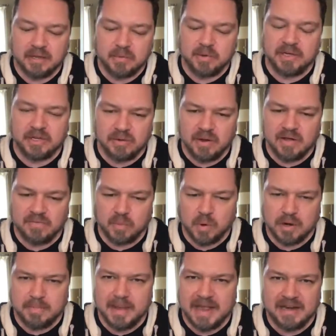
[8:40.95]
We do have
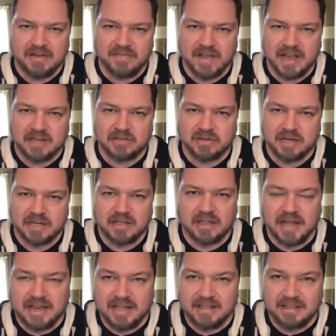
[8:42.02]
one manufacturing
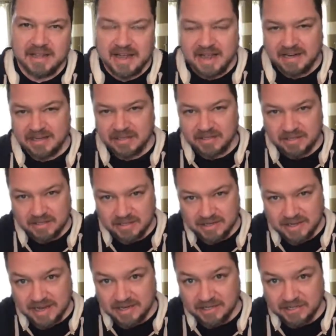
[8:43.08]
client that had to
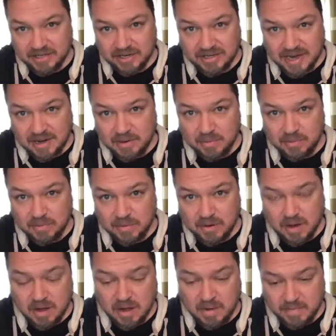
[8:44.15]
kind of shut down
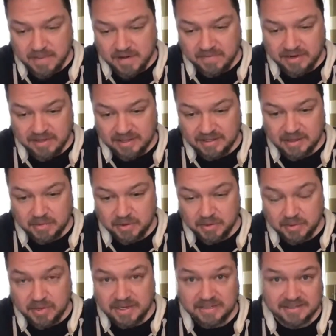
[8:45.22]
everything they were
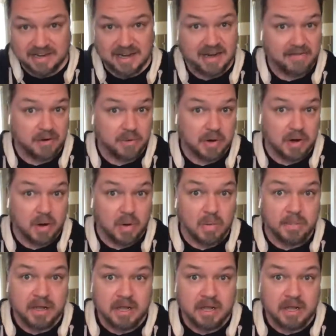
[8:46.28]
doing and send everyone home.